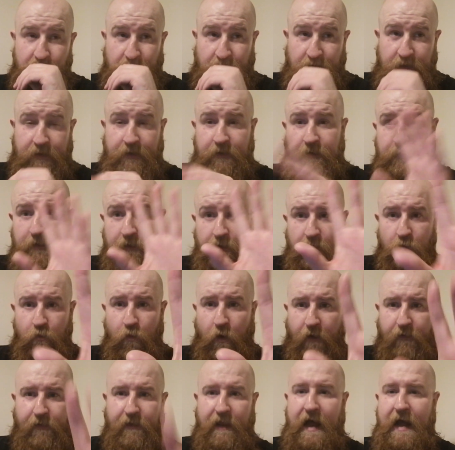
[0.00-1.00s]

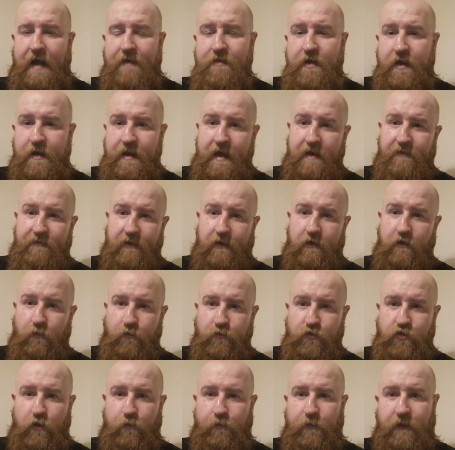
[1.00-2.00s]
One line that never
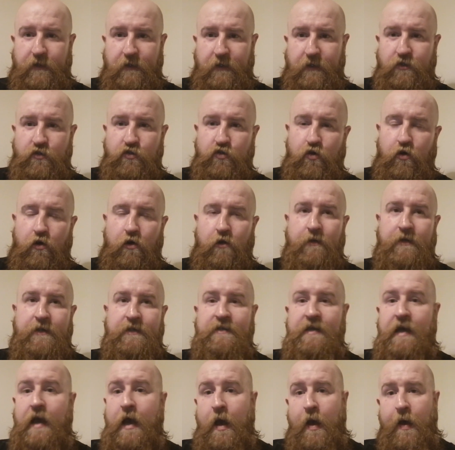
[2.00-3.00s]
comes up in these
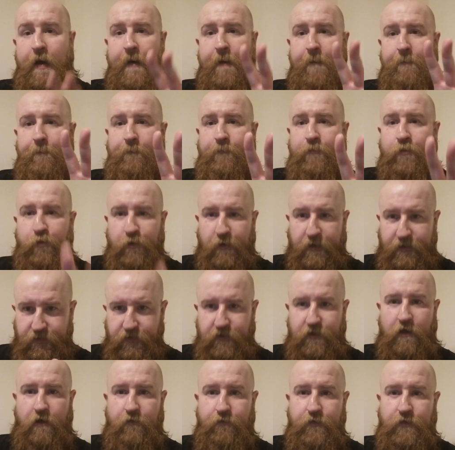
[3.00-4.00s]
stories:
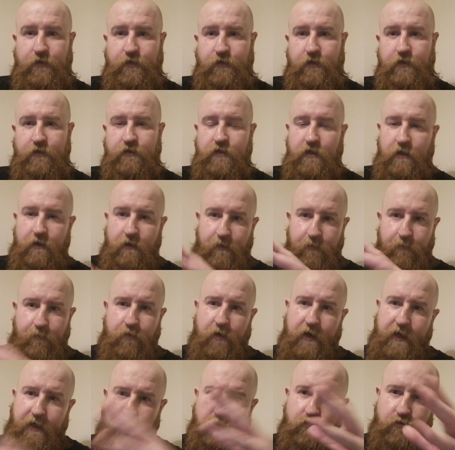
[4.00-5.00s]
prison officers
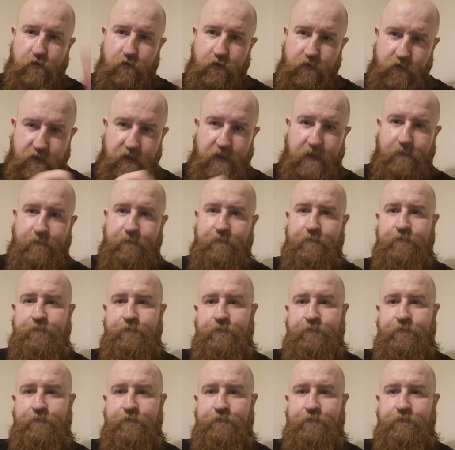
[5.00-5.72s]
bring drugs in.